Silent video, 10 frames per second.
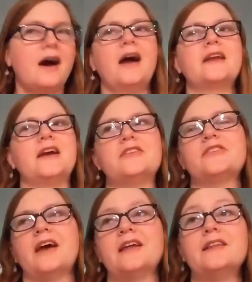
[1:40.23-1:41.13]
I
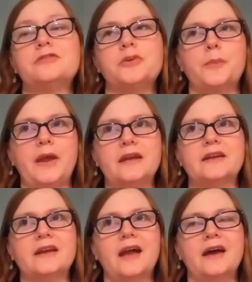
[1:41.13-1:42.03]
guess. I love to
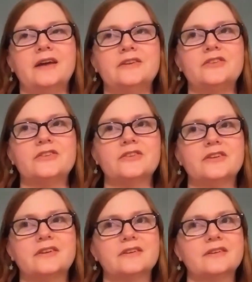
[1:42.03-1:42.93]
bake and
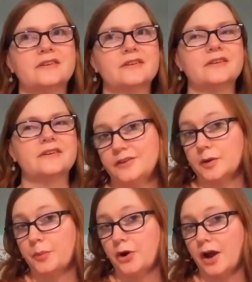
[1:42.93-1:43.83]

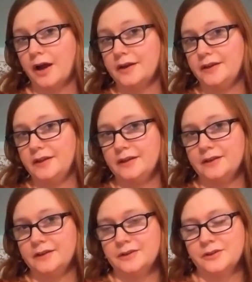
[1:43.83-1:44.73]
take pride
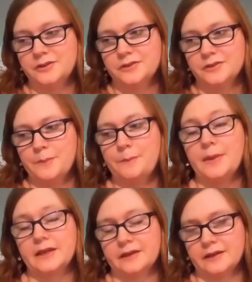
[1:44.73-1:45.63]
in
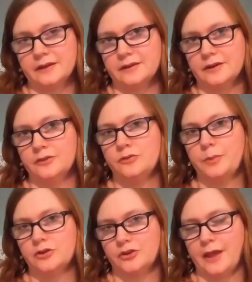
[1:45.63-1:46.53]
making
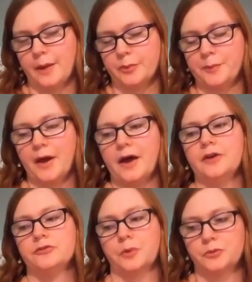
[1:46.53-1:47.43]
especially apple pie
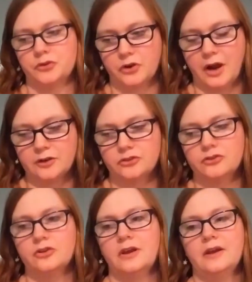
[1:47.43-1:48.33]
from scratch